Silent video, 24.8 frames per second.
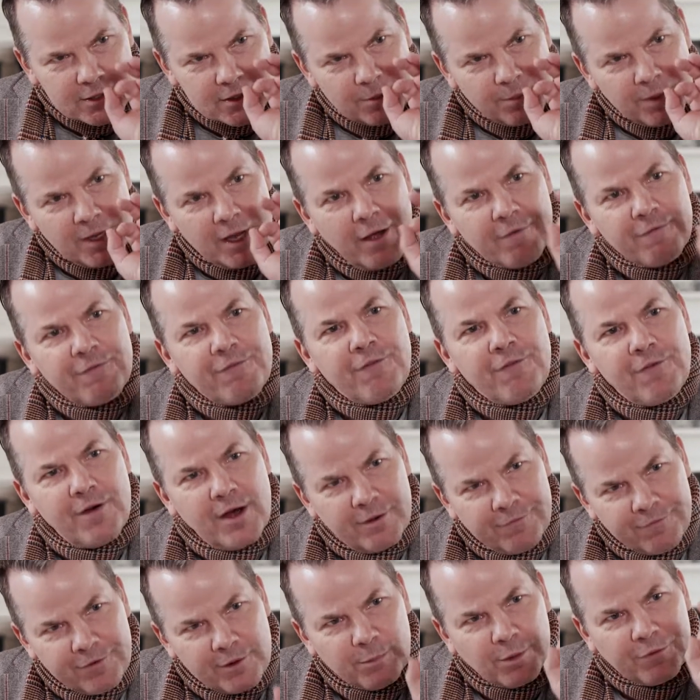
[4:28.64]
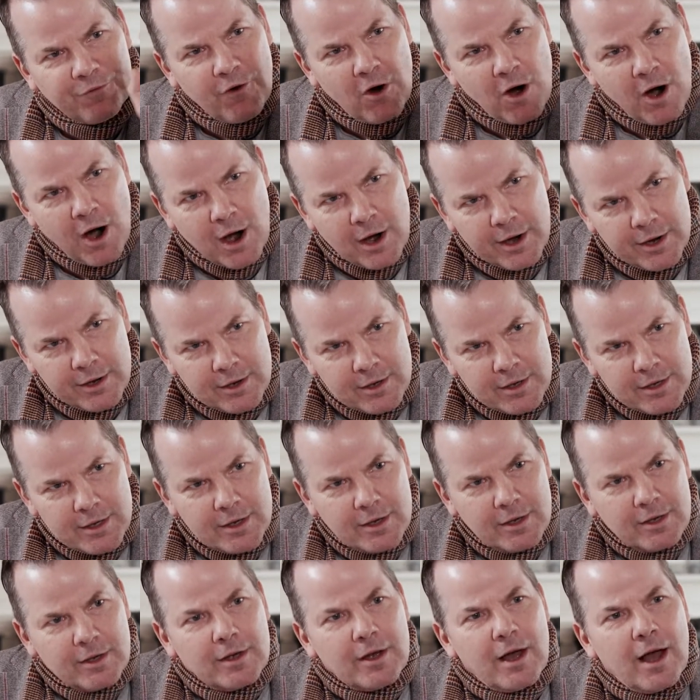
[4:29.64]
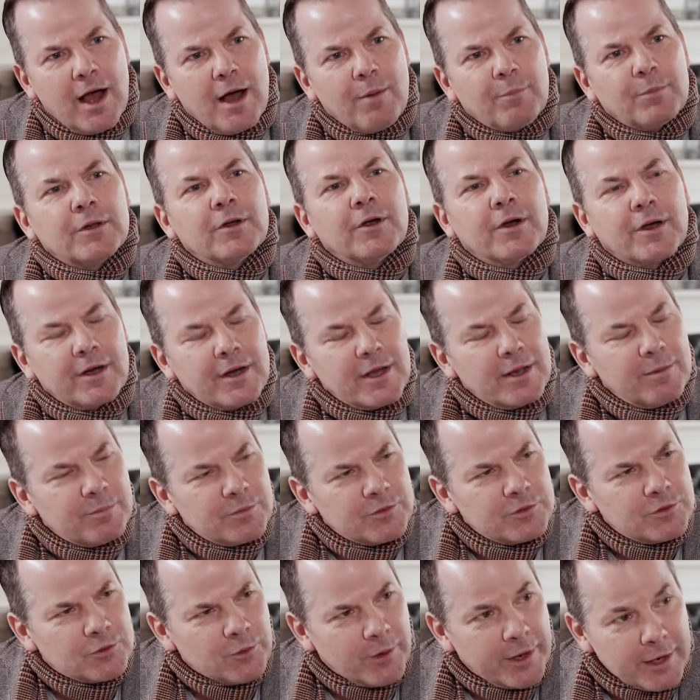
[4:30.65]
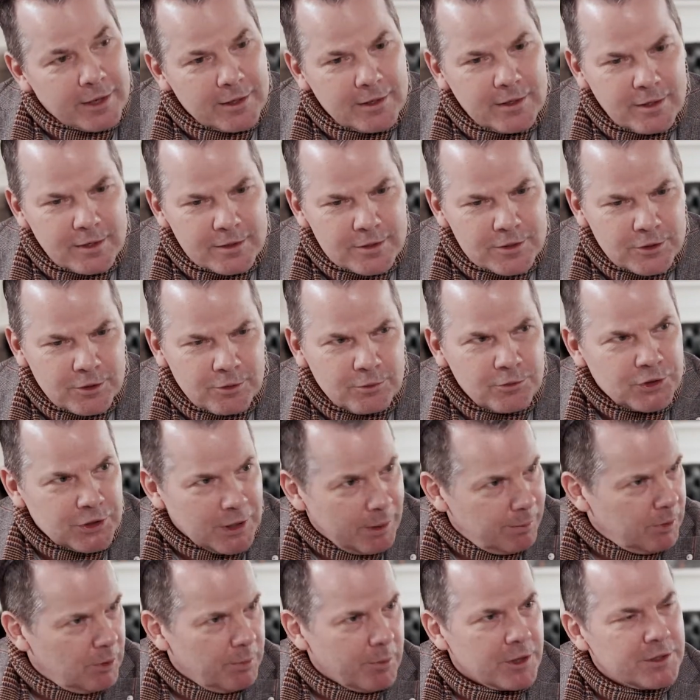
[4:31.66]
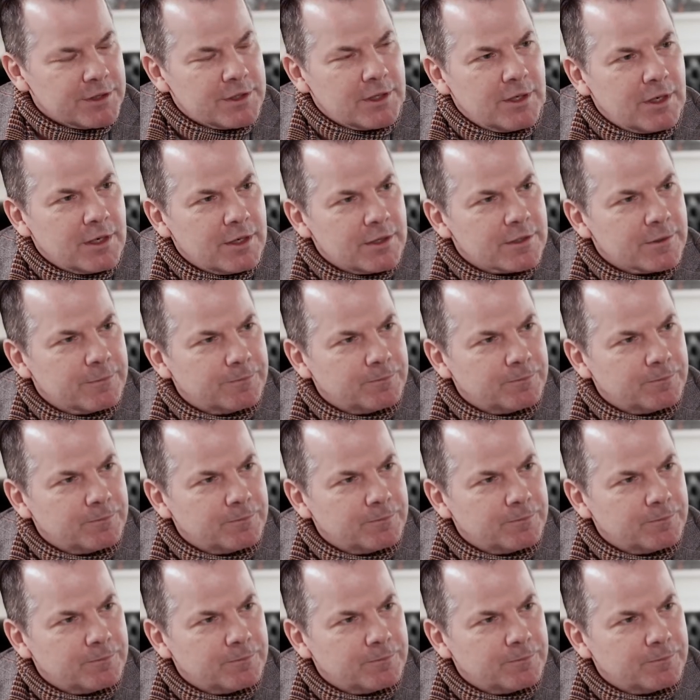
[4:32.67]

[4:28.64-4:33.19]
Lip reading: to be from afar and look at him drink two jumbo martinis.